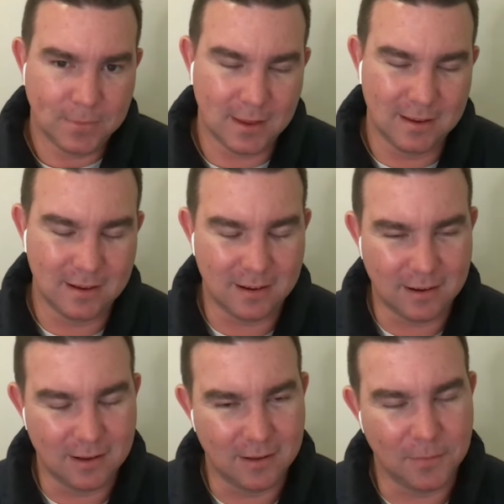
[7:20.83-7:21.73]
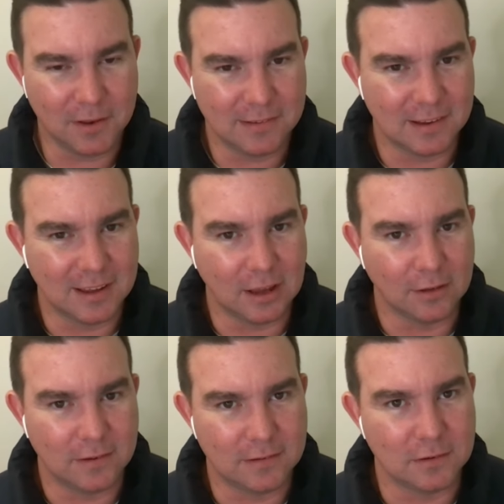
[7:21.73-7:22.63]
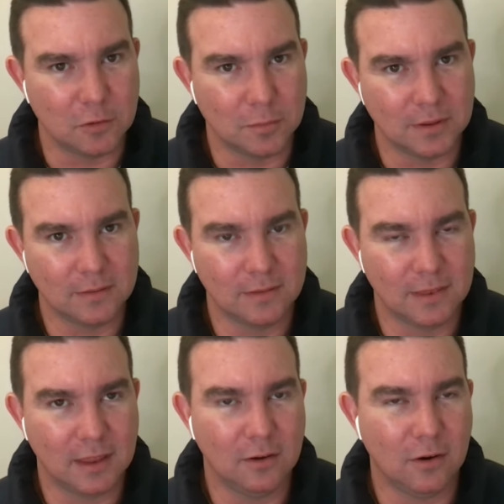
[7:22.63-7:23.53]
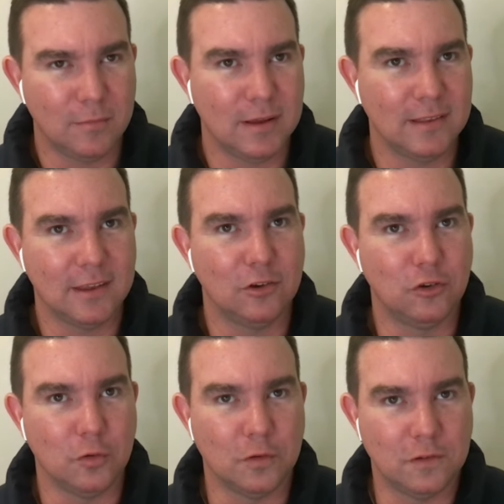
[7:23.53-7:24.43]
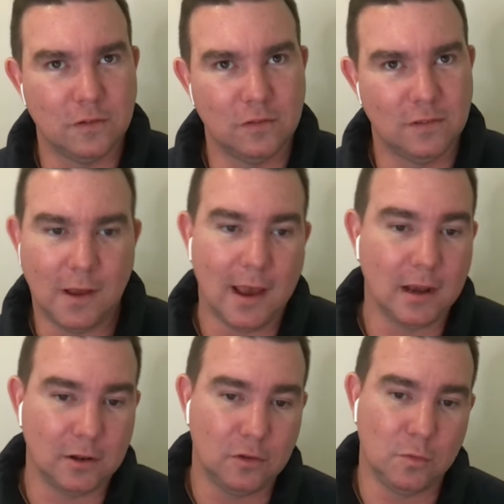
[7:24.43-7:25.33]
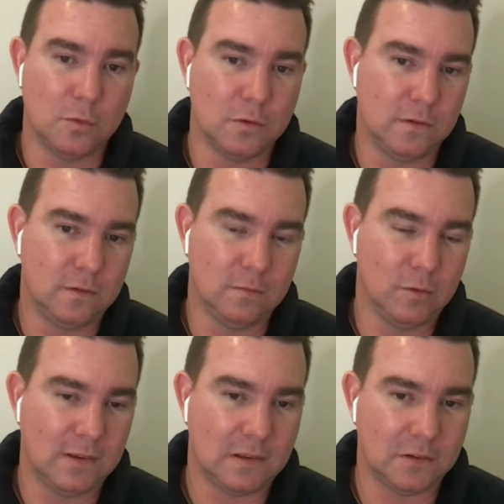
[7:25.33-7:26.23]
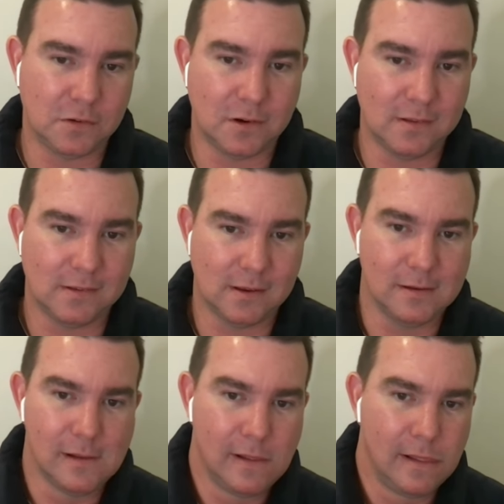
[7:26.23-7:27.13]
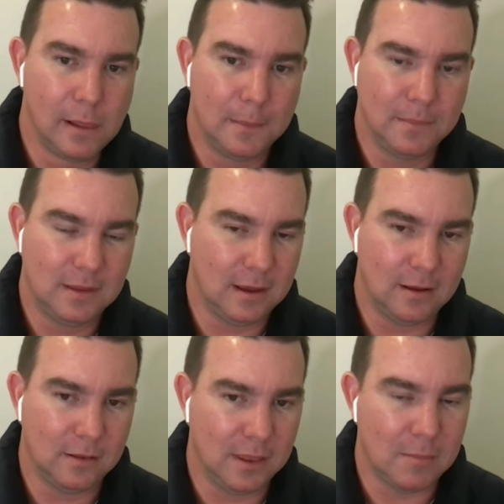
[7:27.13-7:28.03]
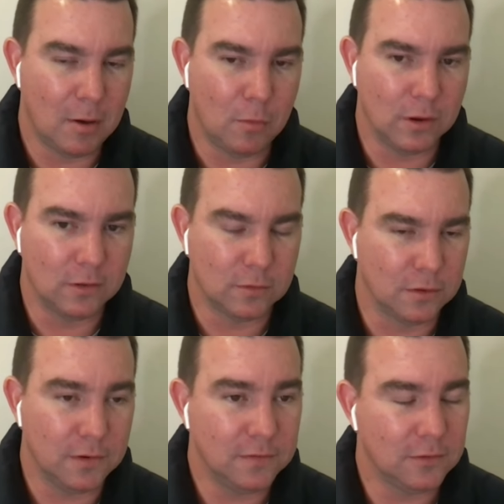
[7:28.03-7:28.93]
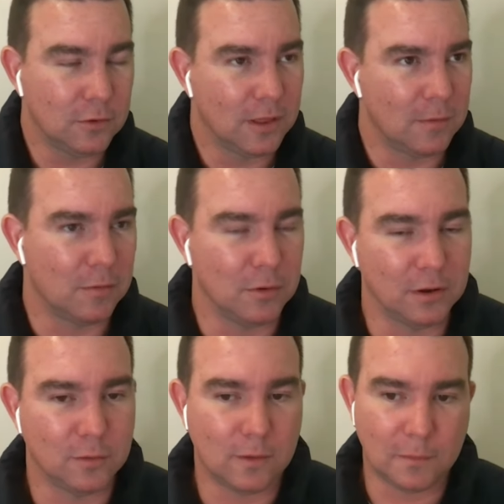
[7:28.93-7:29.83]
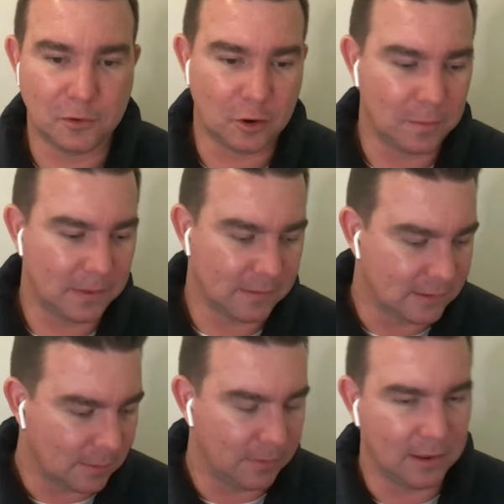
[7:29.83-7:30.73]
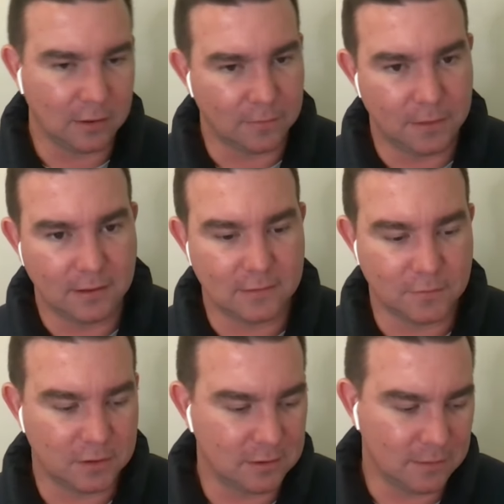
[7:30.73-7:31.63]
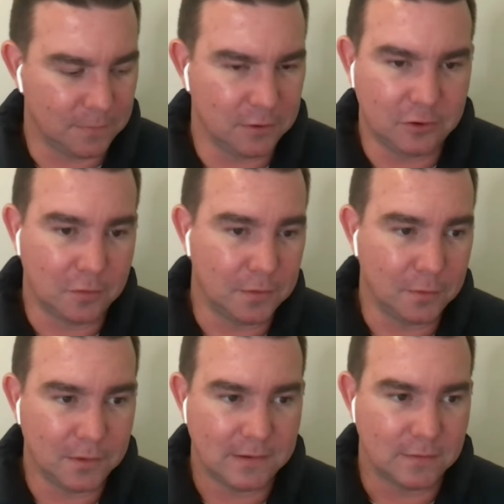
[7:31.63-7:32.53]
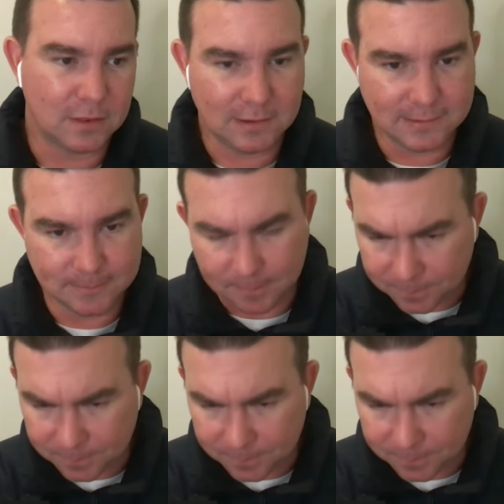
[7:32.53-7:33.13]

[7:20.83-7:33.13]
I'm not going to say egotistical, but they kind of make their shorts targeted towards resellers, right? So yeah, like they might walk into a thrift store, they might walk into an op shop, and they'll start picking off things off the shelf and all these different things,